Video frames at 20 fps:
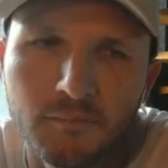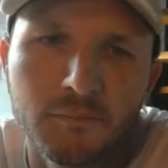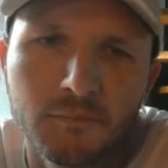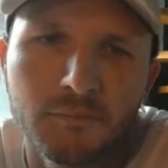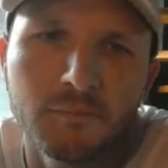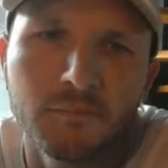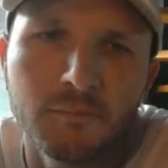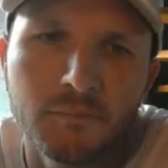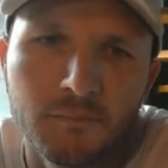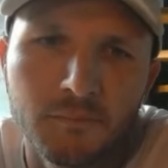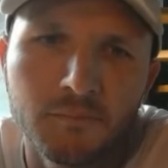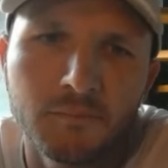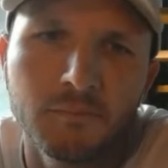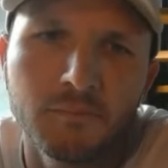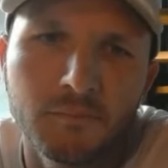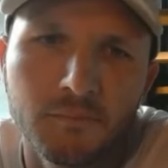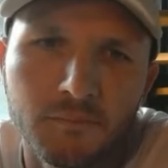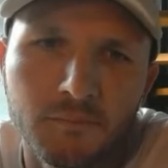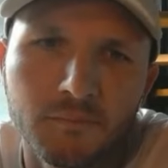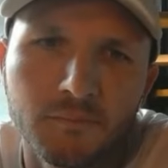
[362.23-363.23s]

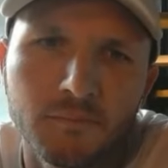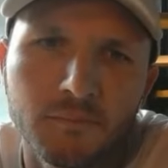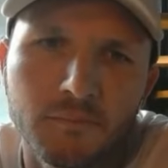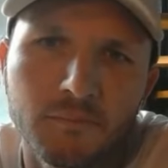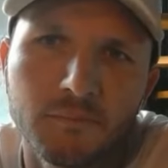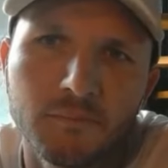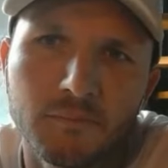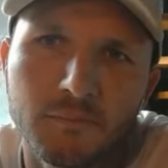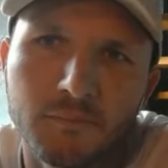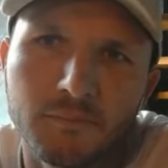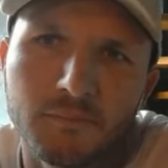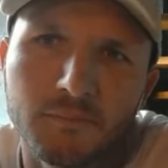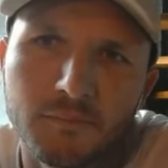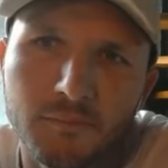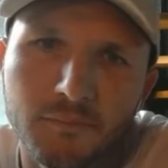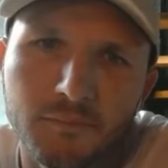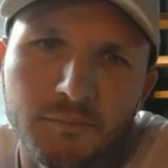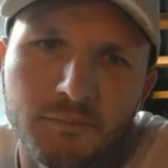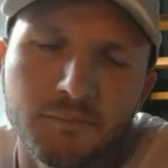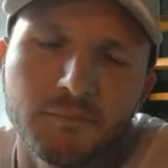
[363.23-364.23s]

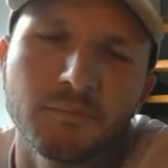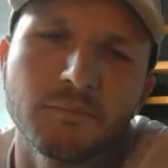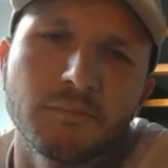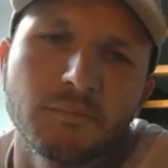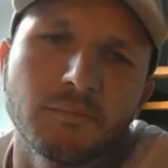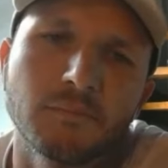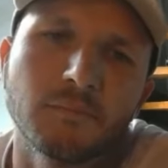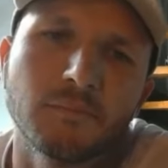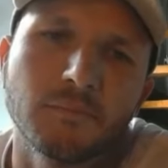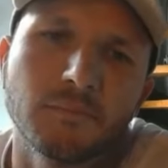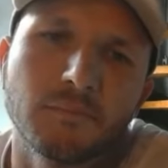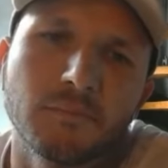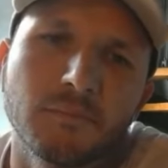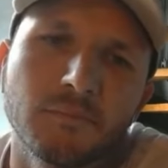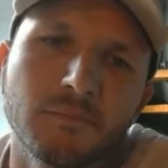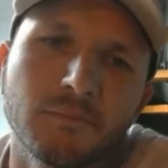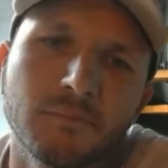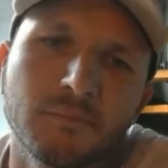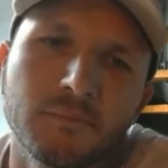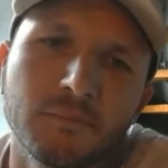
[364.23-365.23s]

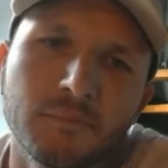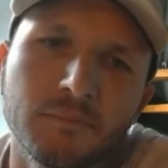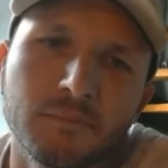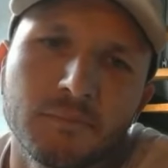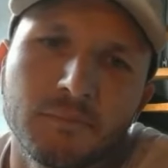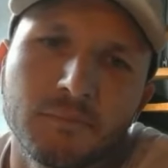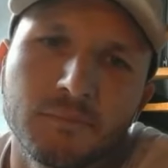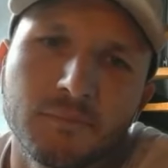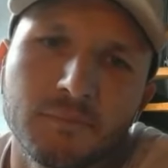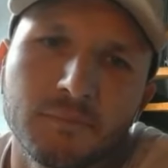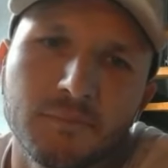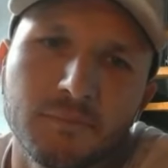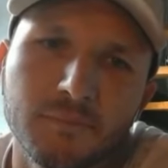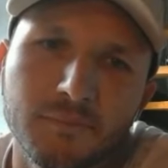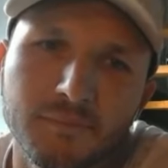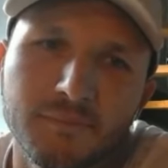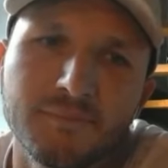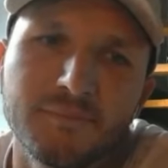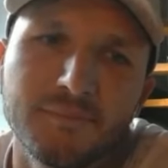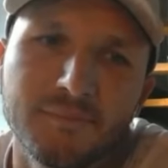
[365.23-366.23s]

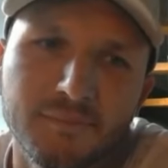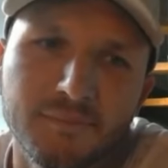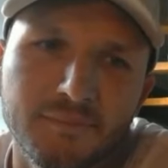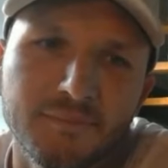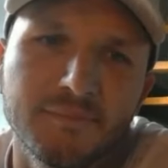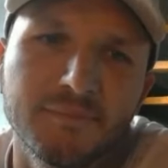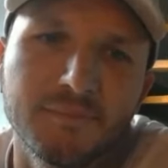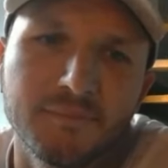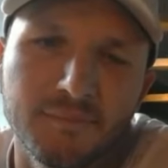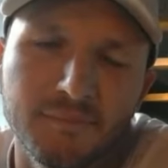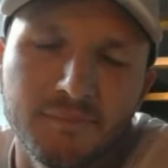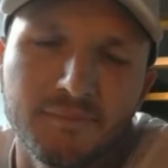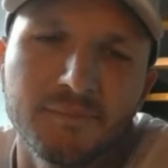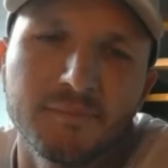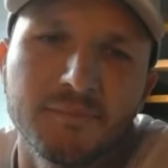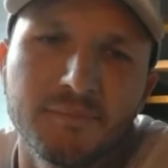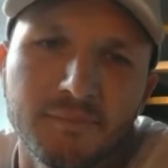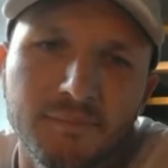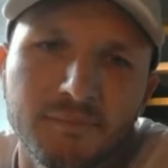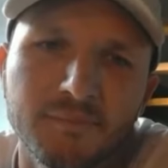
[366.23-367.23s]

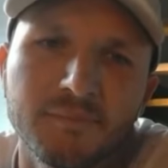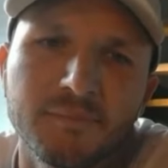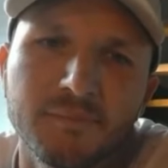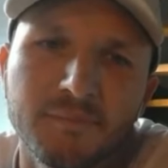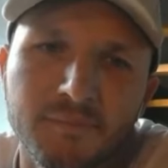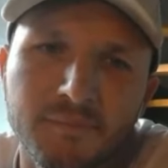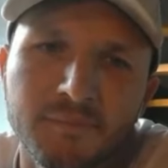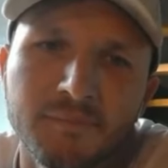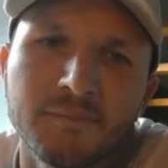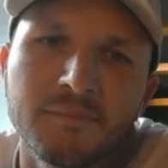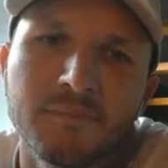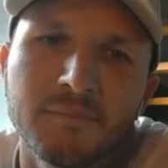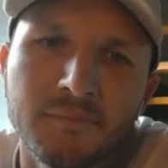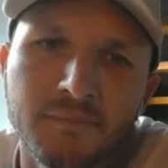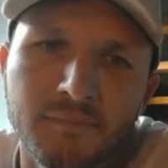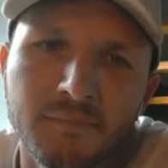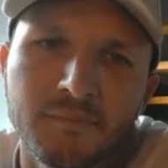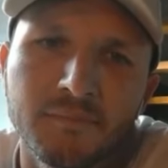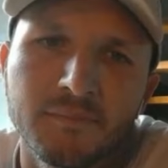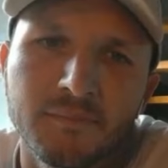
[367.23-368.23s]

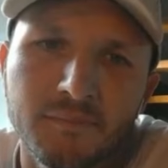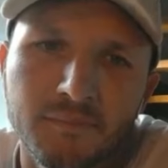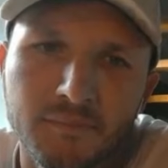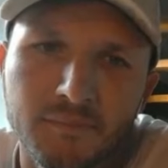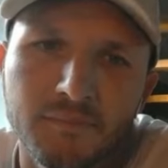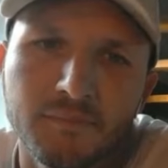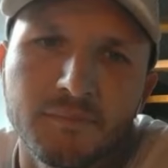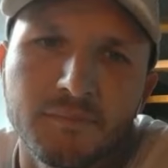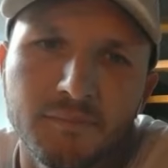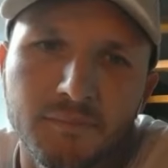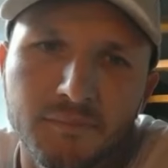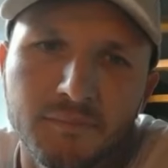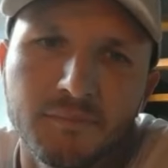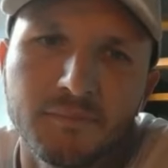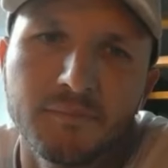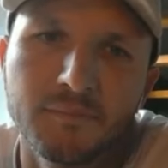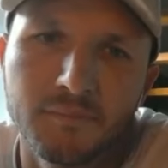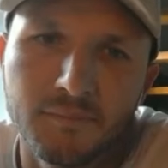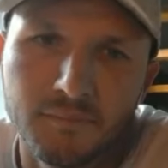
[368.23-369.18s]
[no speech]